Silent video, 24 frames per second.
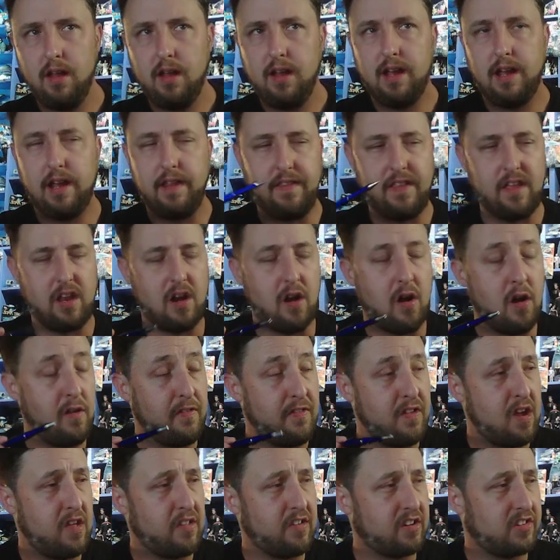And then on
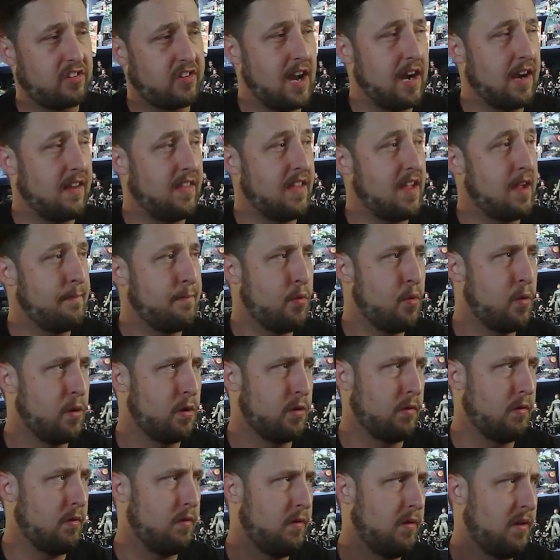the other side of that
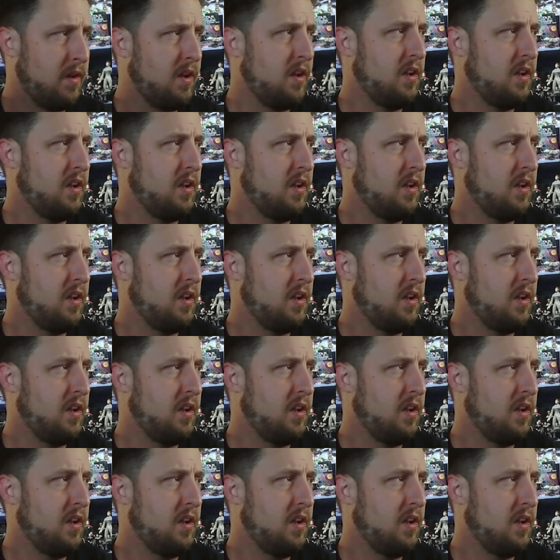portal,